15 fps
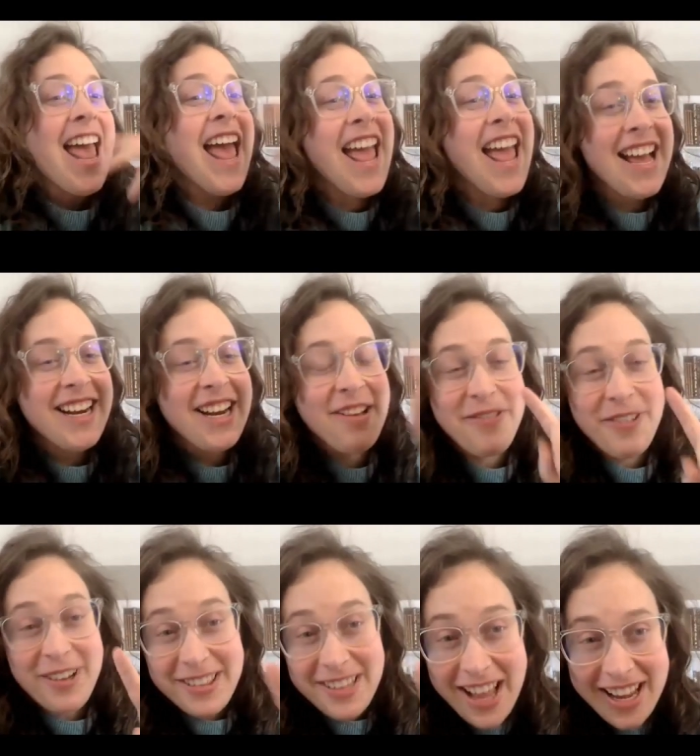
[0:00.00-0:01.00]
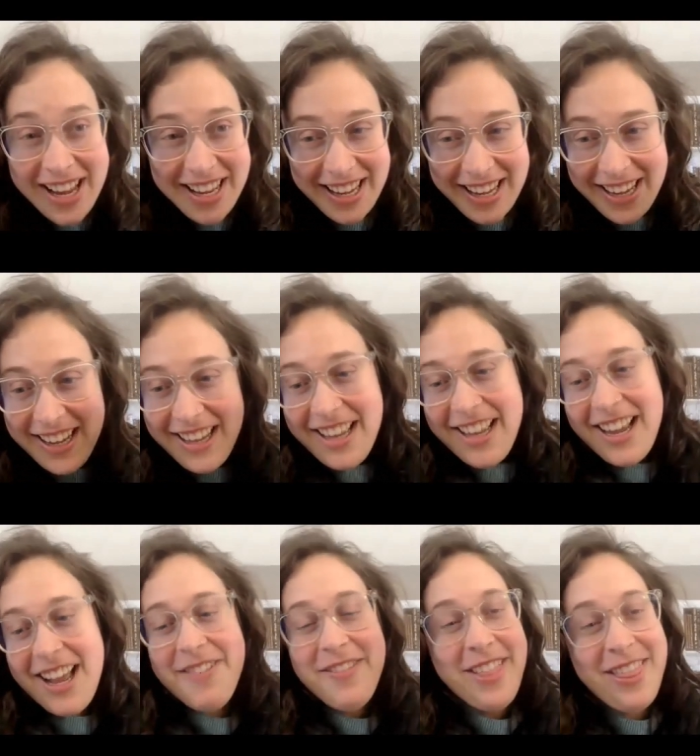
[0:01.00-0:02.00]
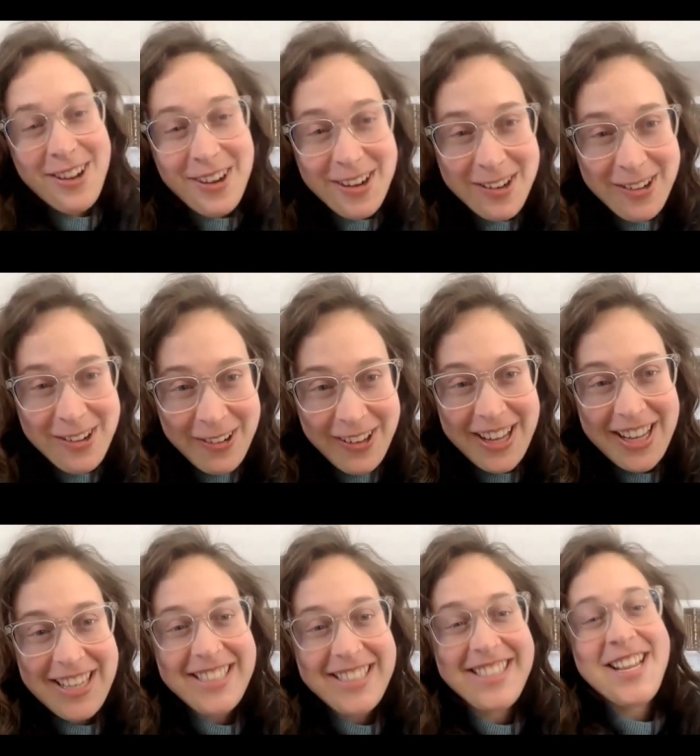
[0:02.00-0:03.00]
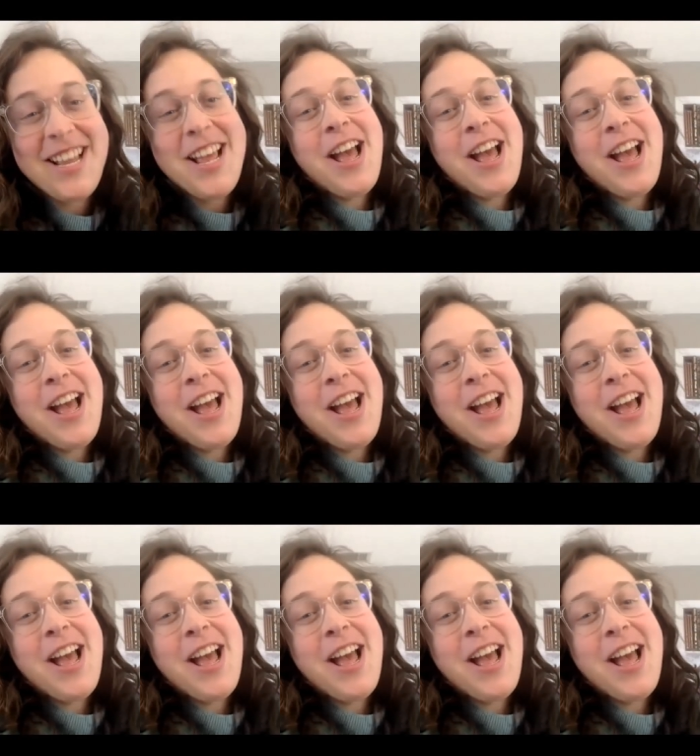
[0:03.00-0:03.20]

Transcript: And if we're lucky, kind of a third goal is